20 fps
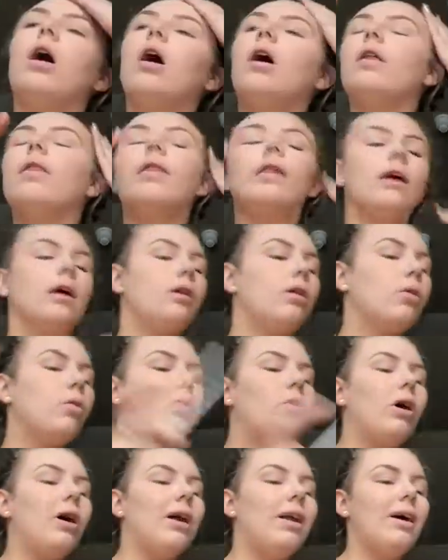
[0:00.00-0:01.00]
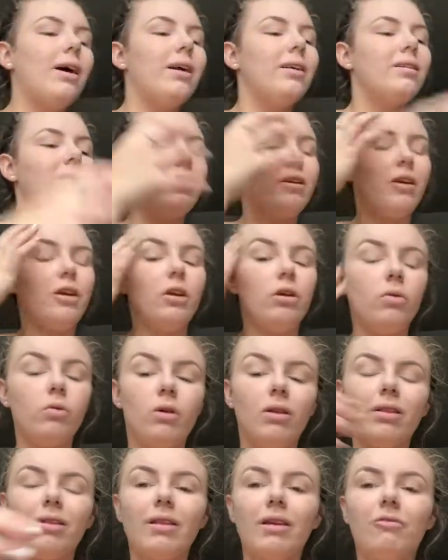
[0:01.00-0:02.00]
And then what I like to do
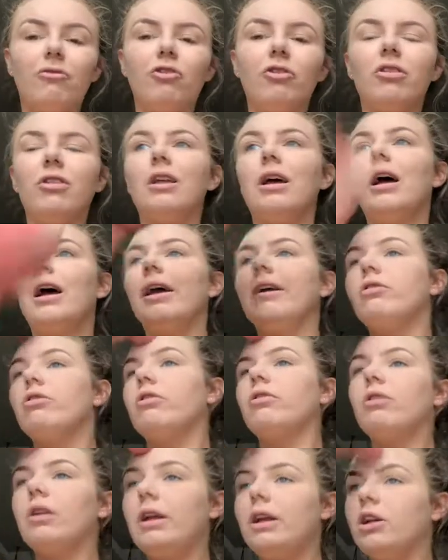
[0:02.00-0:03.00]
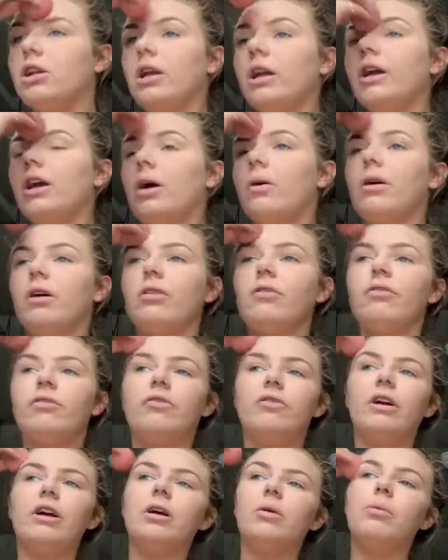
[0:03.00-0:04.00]
once I've done that is just literally go
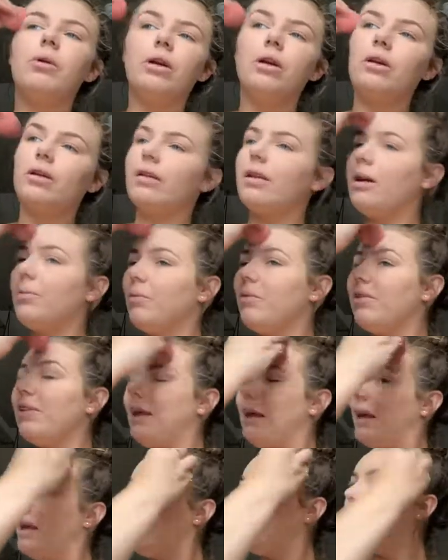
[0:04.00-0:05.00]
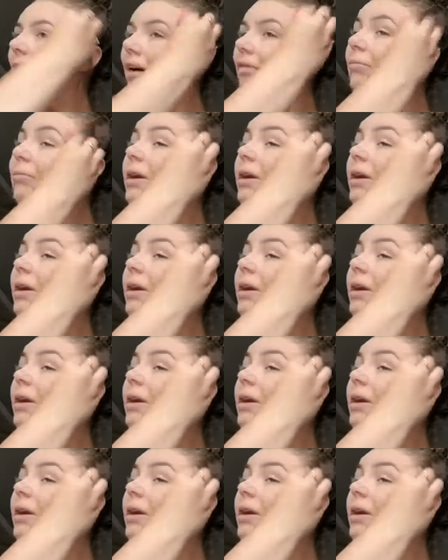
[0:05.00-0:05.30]
over it, because I'm scared that I've